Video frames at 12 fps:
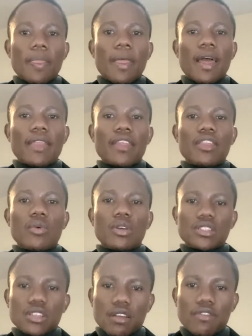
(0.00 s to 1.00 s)
And then there were
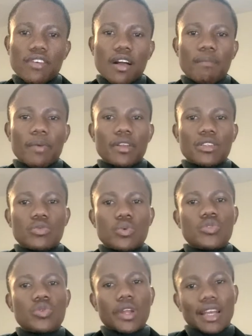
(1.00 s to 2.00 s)
shelf companies
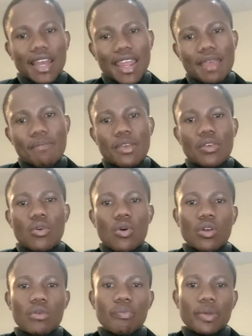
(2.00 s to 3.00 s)
which were claiming
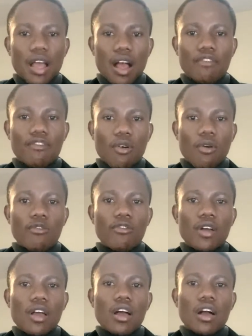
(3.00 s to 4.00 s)
on behalf of
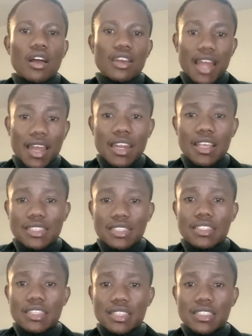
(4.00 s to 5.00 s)

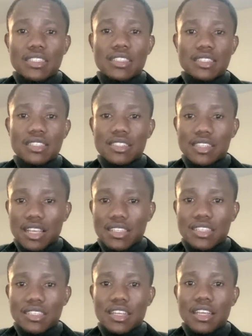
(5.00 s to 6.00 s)
non-existing
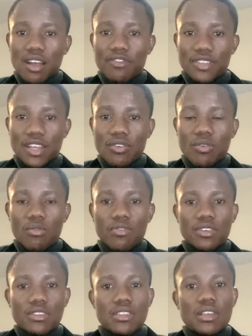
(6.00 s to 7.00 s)
staff
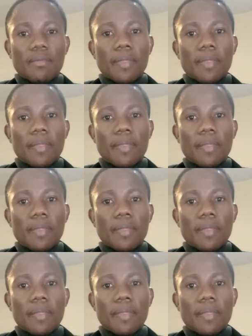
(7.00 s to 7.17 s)
turnovers.